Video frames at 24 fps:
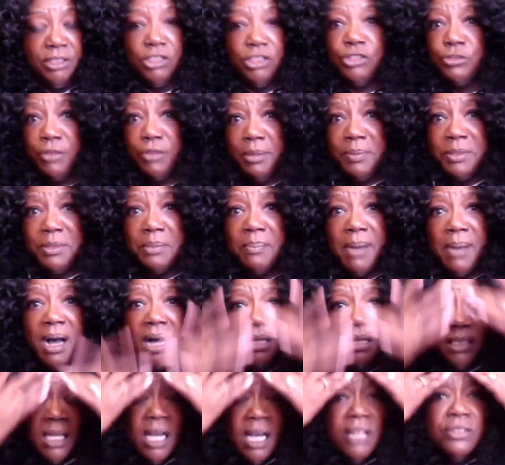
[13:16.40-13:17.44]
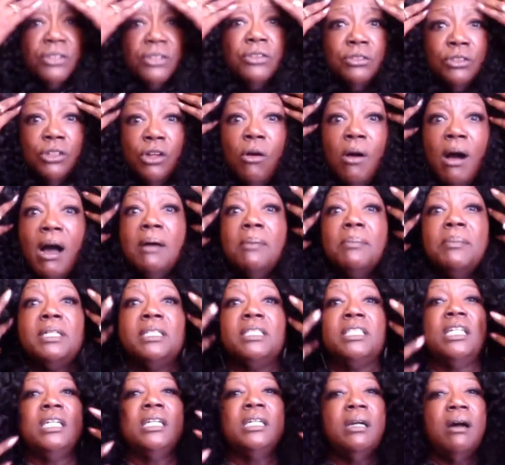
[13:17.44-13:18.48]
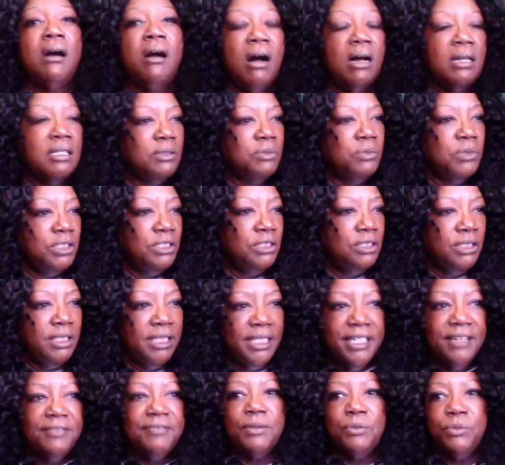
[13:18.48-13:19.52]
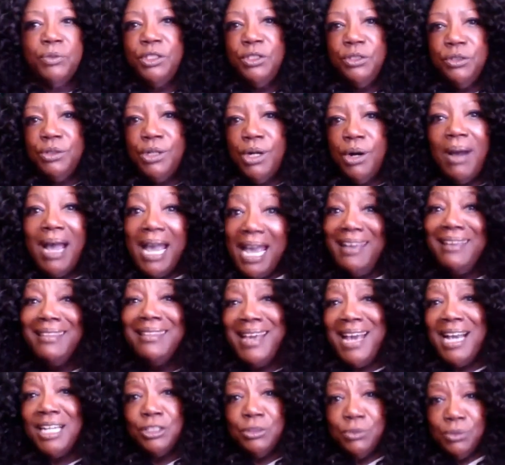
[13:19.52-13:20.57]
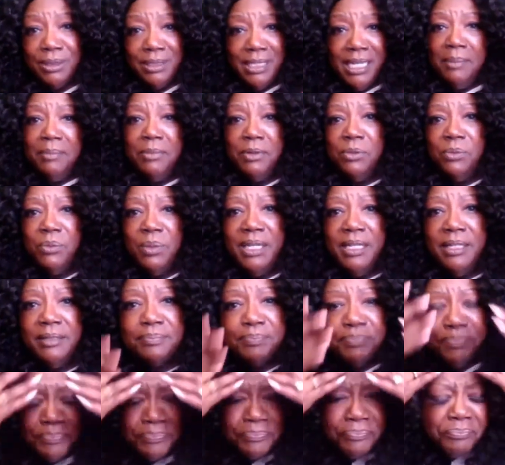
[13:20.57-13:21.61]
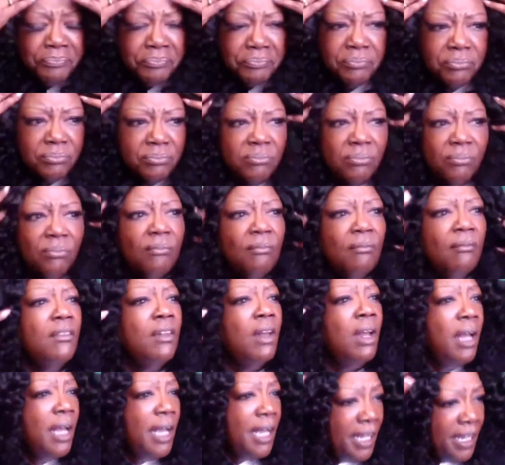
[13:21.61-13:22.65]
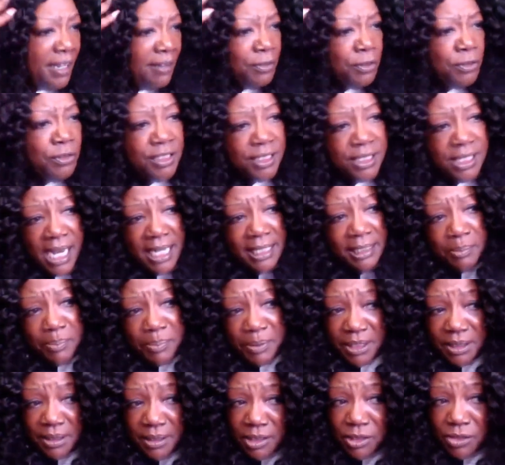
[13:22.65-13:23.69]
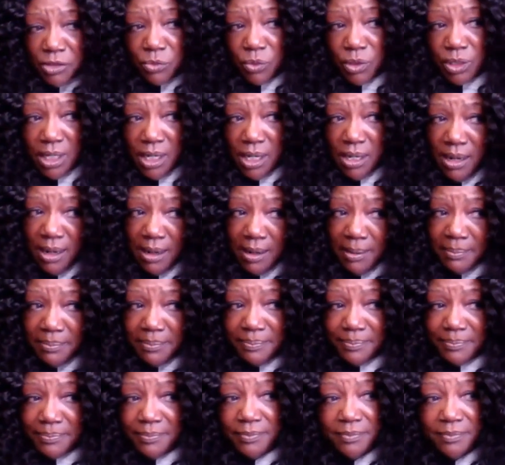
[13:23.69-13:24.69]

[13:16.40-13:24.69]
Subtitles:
description box, so you'll know how much it costs if and when you go, and the actual name of the wig, if you decide to pick this one up.